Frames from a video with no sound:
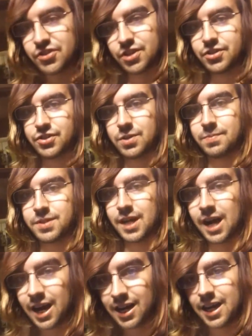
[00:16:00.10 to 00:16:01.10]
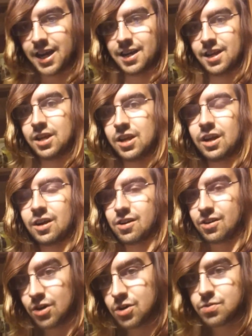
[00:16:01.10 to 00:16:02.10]
system to hide
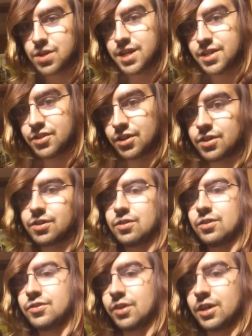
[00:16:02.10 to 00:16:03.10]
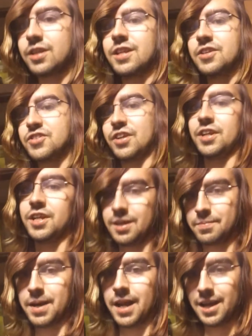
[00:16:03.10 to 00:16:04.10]
our own internal darkness in
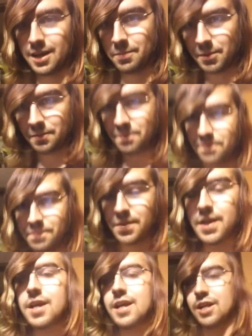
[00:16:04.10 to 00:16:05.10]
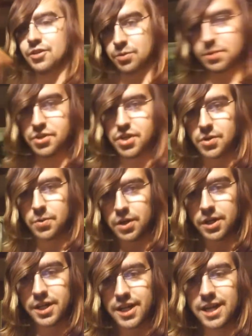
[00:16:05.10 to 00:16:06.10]
human animal. And that's always go-
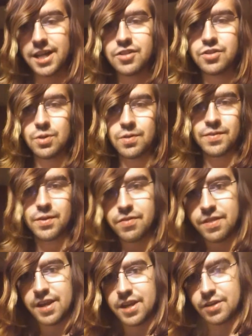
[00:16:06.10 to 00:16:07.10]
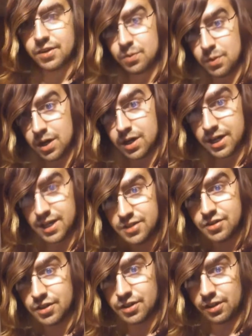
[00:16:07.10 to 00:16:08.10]
good to get into if you think you are
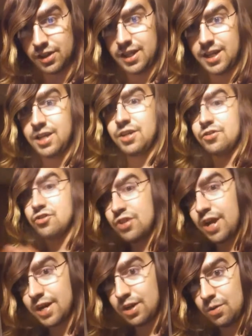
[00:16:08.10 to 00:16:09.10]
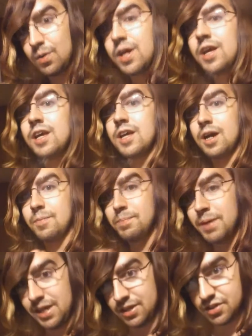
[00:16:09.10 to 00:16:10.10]
internally your shadow,
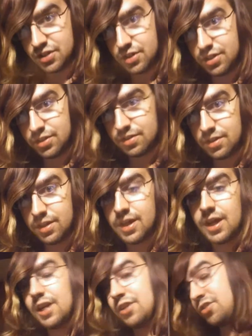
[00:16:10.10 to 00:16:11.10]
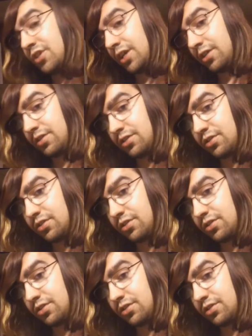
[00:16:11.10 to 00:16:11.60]
a beast, in a sense.